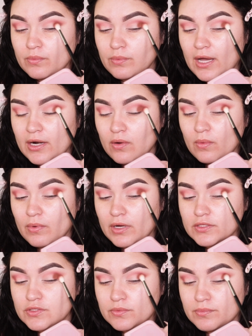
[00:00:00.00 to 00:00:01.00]
I don't
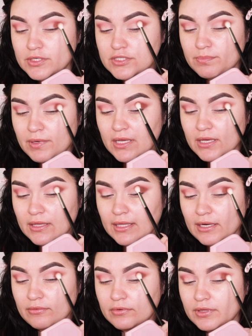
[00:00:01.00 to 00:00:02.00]
want too much pink. Like,
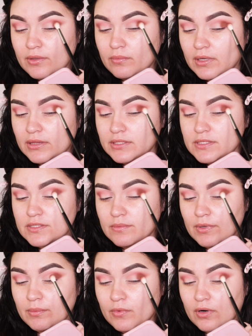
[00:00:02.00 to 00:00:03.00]
I really want this to
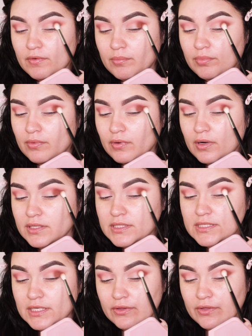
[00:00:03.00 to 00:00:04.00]
be more of a
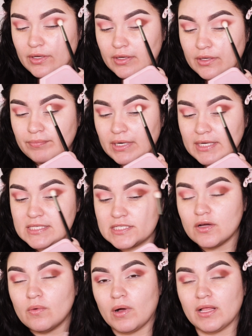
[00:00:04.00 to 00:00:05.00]
bronzy look, but I
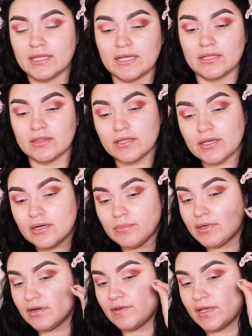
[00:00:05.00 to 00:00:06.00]
still want like a little
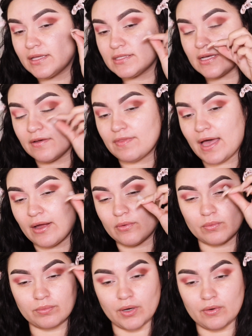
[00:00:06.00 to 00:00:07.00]
bit of hint of that
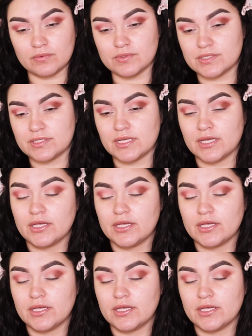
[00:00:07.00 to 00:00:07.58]
rose